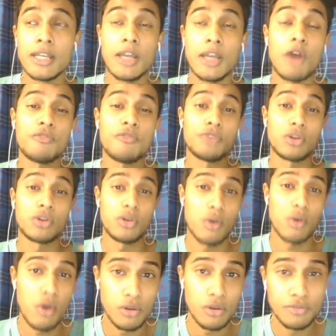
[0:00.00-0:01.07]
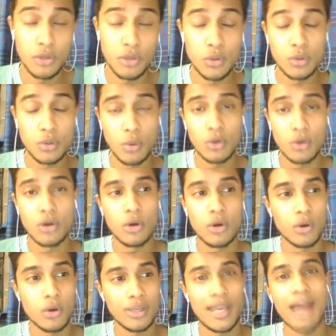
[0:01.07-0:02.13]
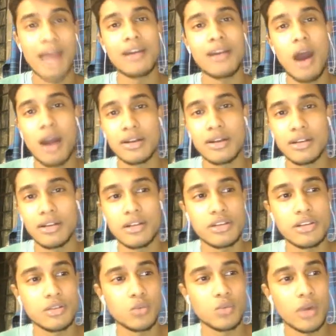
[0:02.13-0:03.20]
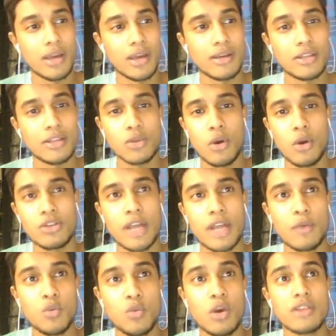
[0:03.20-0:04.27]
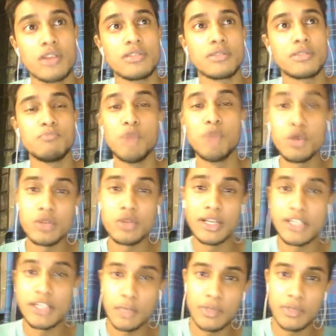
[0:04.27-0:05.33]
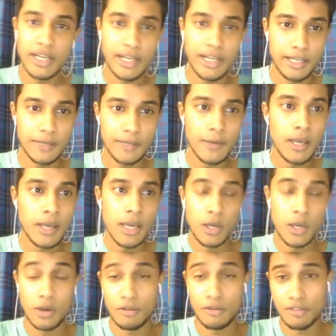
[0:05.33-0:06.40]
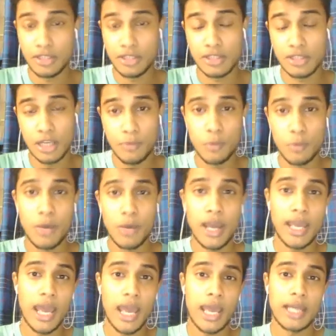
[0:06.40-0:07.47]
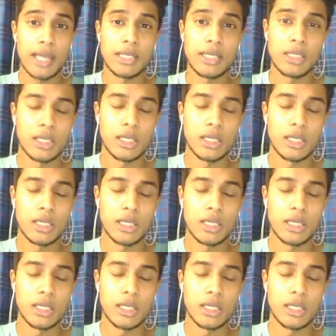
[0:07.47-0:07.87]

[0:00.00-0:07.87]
Now, for all of you who don't know, he had a heart condition where his contract was mutually terminated with his club Mumbai, and